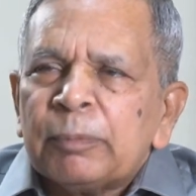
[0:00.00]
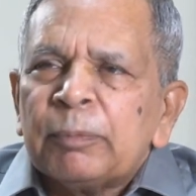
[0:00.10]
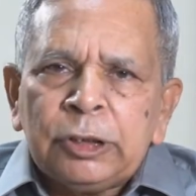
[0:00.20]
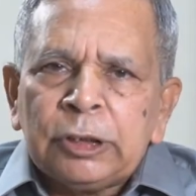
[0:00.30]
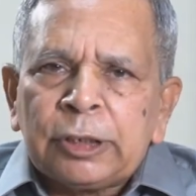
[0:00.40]

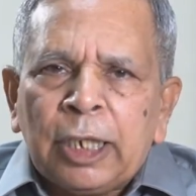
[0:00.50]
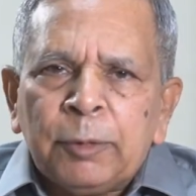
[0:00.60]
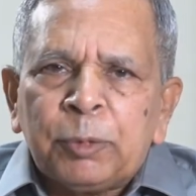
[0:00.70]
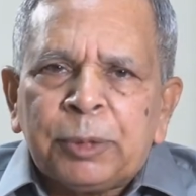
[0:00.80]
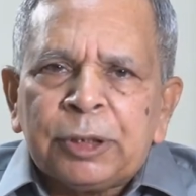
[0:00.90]
This is a
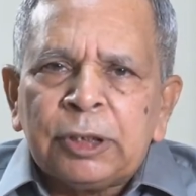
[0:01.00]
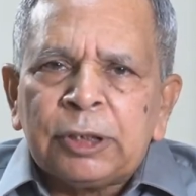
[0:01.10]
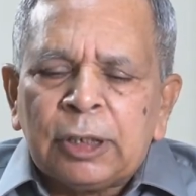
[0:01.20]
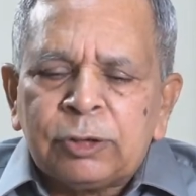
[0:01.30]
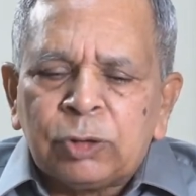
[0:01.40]
time of
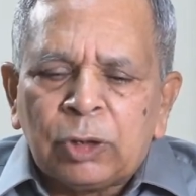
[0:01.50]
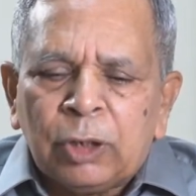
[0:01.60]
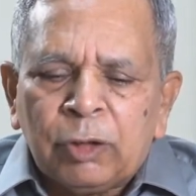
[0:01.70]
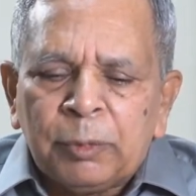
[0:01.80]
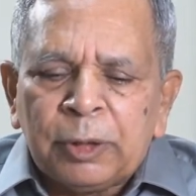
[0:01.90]
digital, so
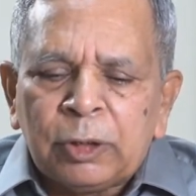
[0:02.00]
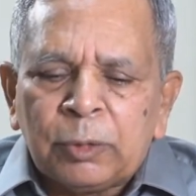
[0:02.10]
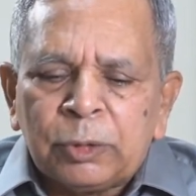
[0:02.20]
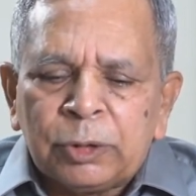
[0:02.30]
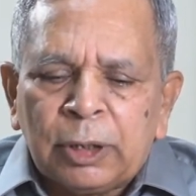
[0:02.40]
government
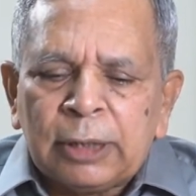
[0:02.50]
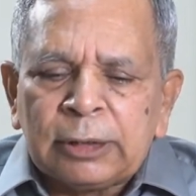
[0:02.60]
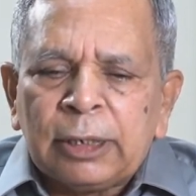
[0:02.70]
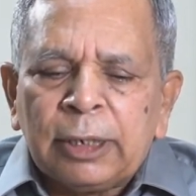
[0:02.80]
of Gujarat